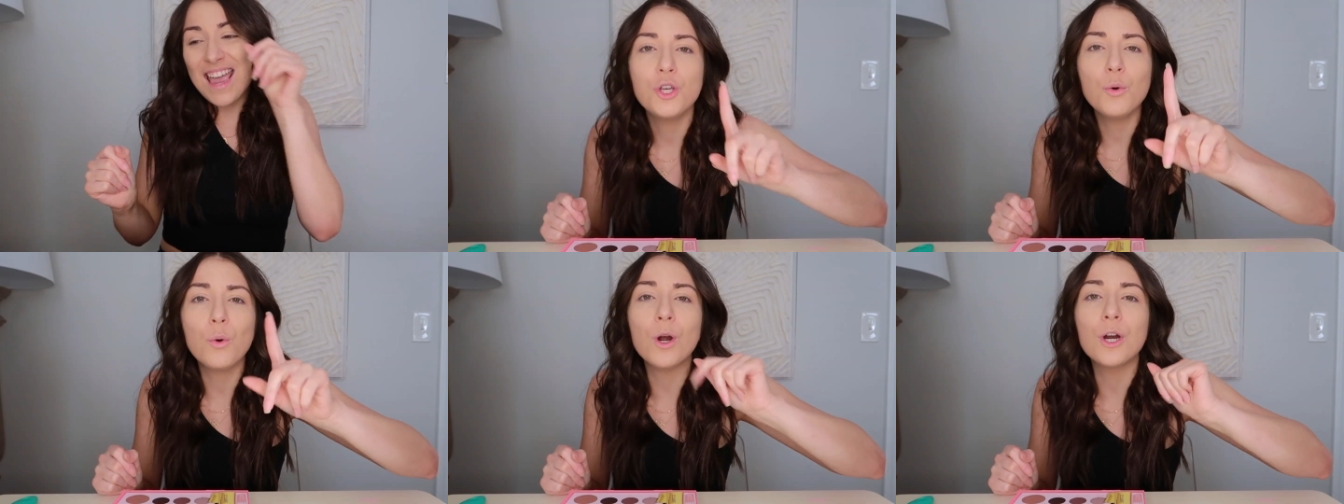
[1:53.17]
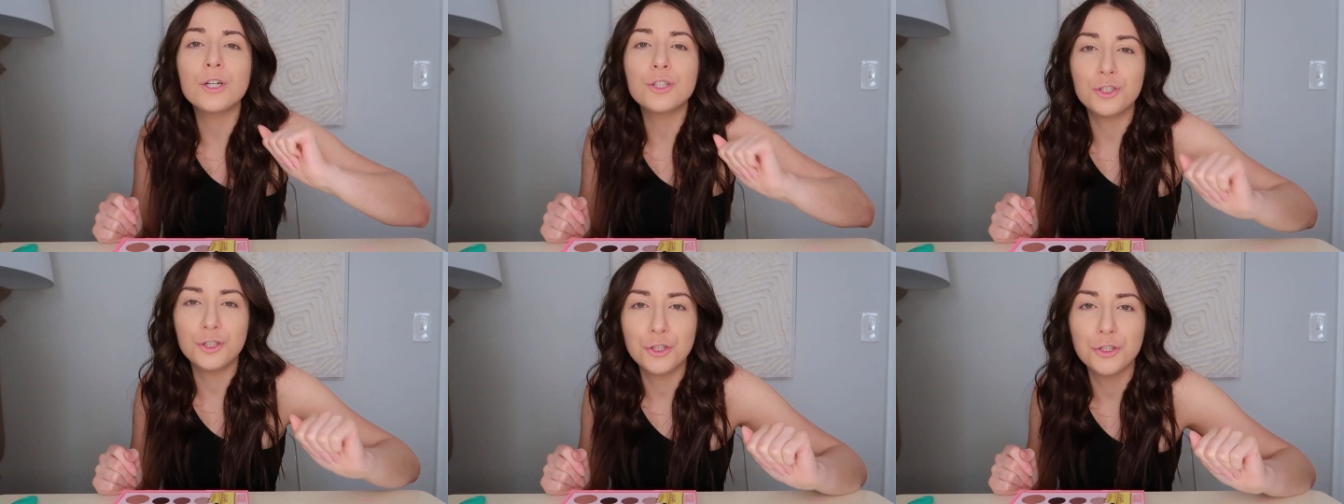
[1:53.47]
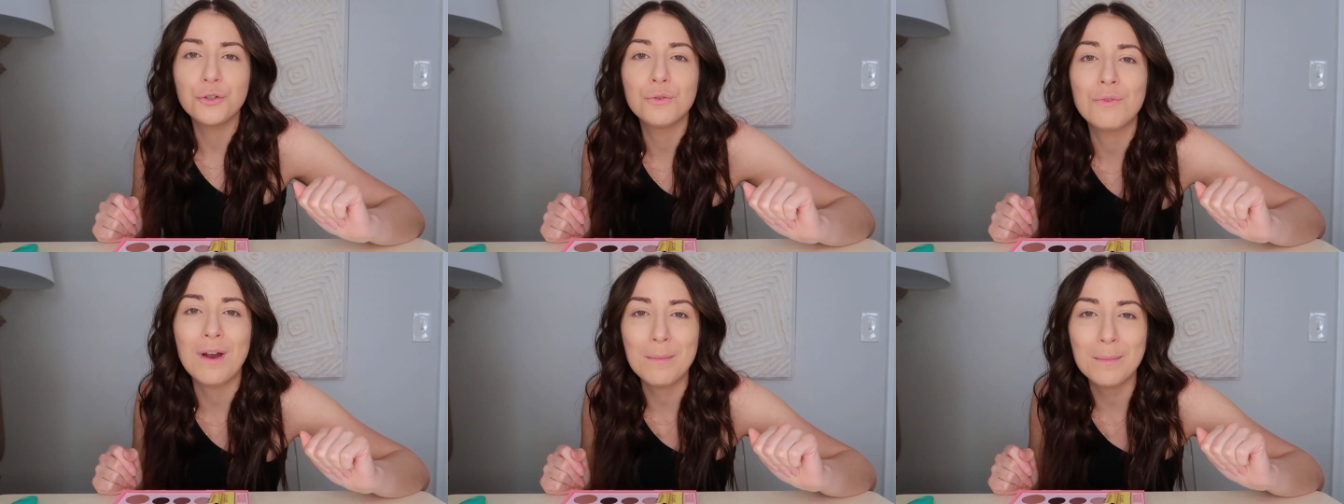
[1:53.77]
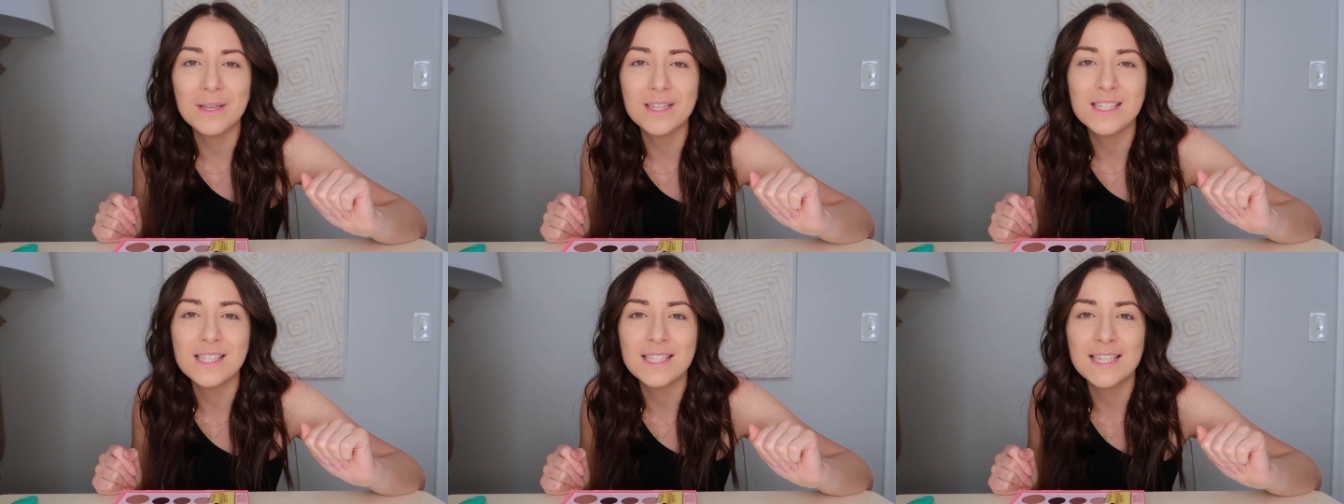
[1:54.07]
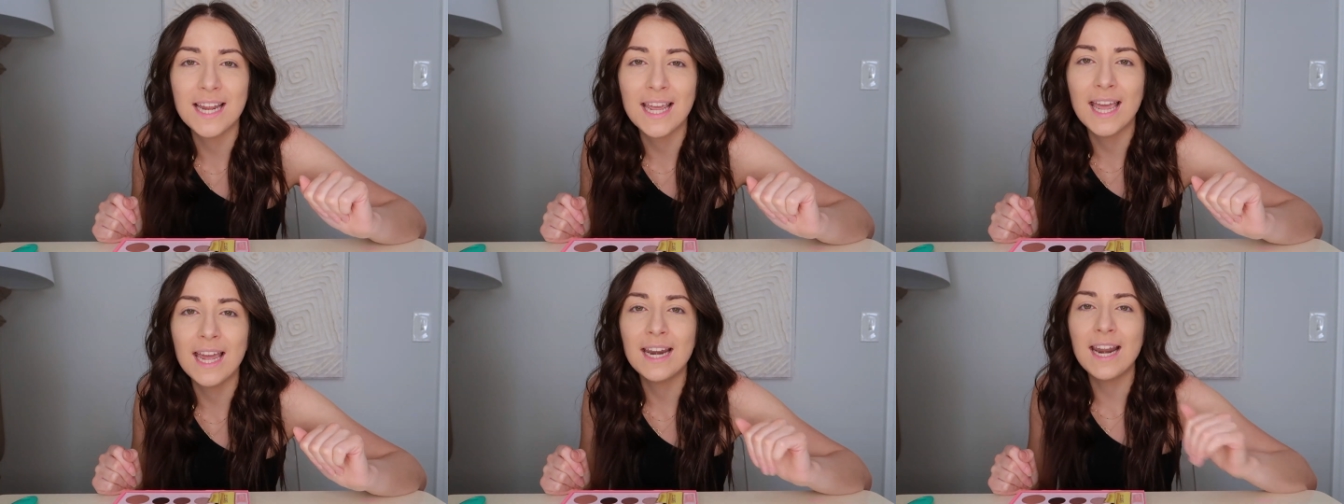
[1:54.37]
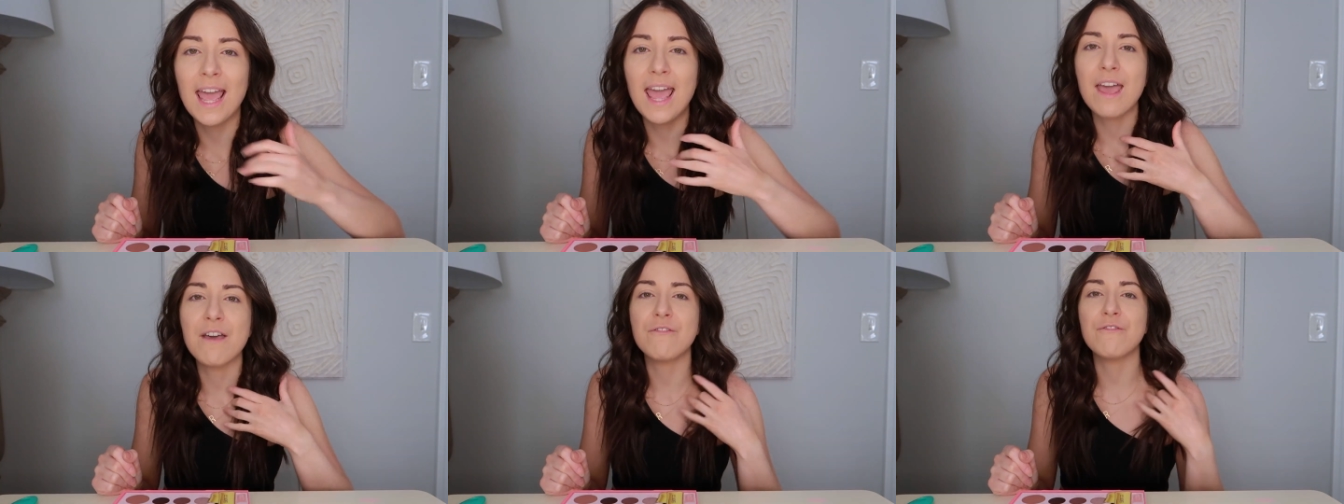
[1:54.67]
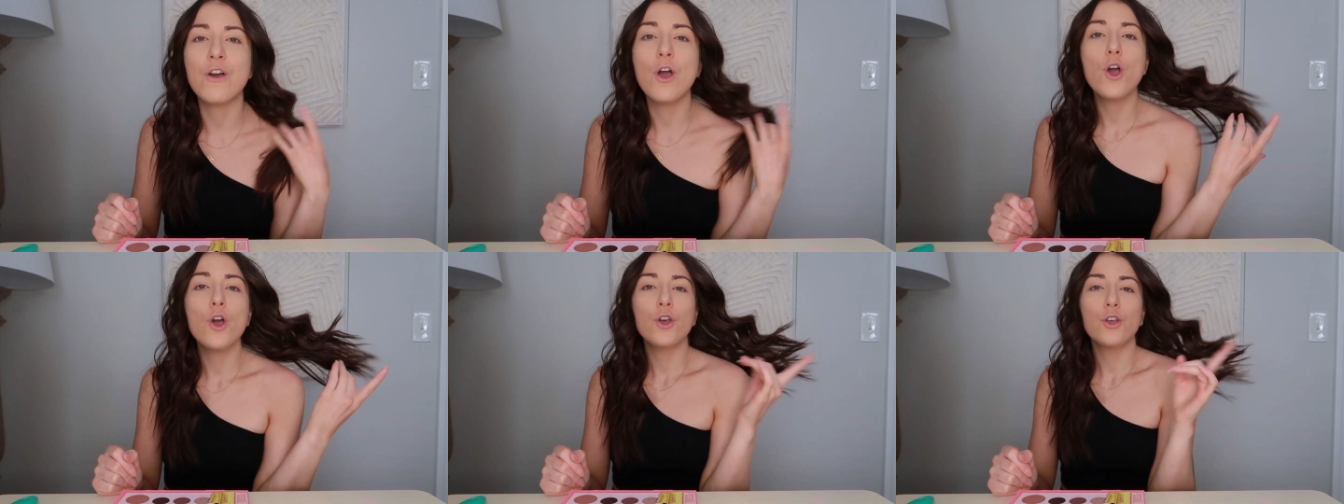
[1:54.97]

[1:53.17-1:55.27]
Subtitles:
You are a true Remi stan if